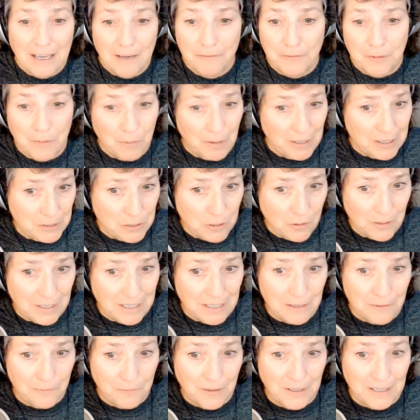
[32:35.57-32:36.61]
if you want to
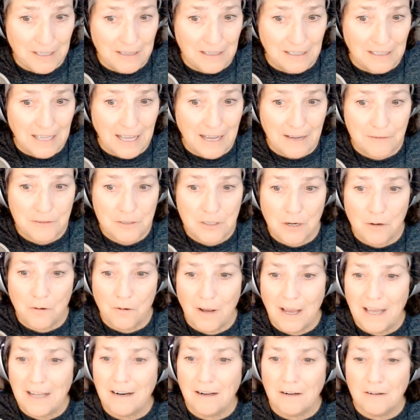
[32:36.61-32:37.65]
join in the fun of the live
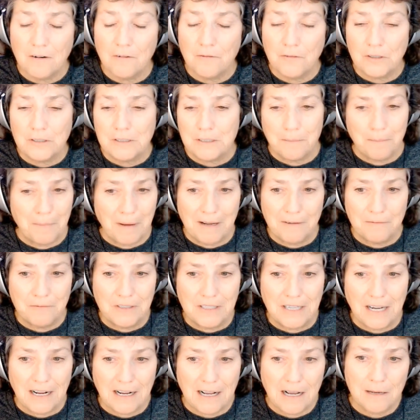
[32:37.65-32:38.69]
show, head on over to
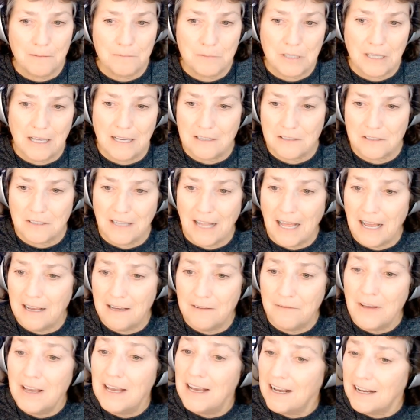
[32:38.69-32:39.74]

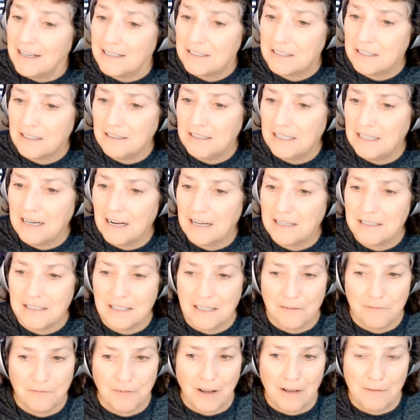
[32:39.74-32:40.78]
podfeet.com/live on Sunday
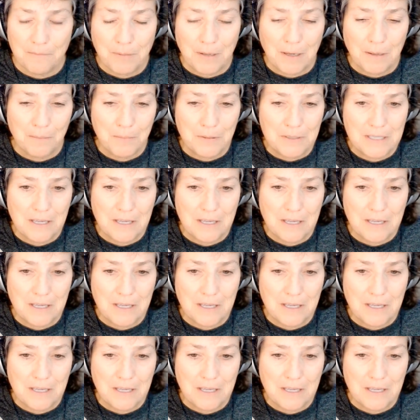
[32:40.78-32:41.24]
nights at 5 p.m.